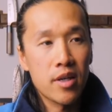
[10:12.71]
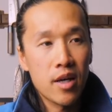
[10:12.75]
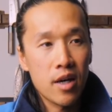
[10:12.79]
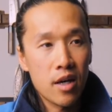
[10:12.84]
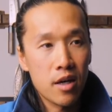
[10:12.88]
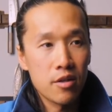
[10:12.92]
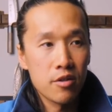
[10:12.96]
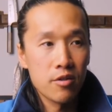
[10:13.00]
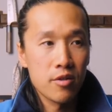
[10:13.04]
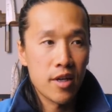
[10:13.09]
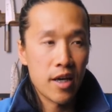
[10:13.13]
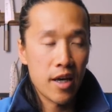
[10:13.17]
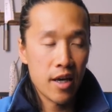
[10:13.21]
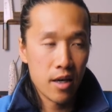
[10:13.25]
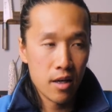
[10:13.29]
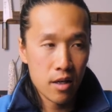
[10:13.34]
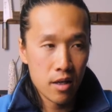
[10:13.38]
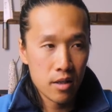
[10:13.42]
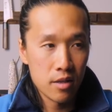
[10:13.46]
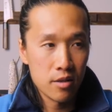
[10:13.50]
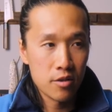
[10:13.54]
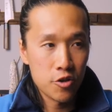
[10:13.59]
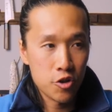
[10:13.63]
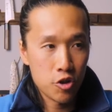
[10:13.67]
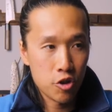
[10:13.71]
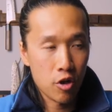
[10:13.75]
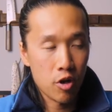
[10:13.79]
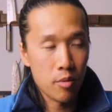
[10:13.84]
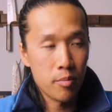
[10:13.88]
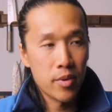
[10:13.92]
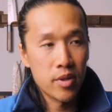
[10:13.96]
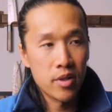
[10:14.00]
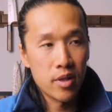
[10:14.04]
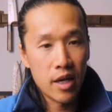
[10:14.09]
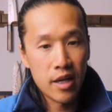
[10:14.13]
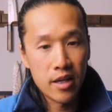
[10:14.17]
yeah, you can
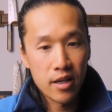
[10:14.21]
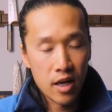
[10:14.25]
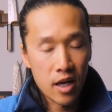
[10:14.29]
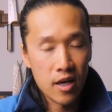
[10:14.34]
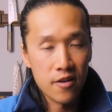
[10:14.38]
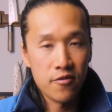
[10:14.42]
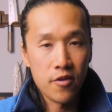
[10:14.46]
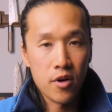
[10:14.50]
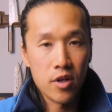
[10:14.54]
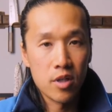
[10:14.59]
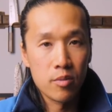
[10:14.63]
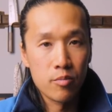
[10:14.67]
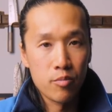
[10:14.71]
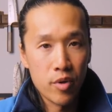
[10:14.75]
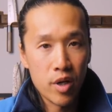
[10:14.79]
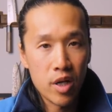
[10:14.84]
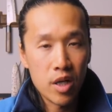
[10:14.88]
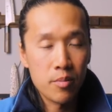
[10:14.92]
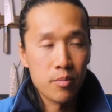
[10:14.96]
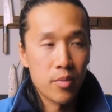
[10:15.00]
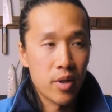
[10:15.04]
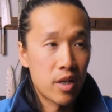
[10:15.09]
sharpen a knife on a brick,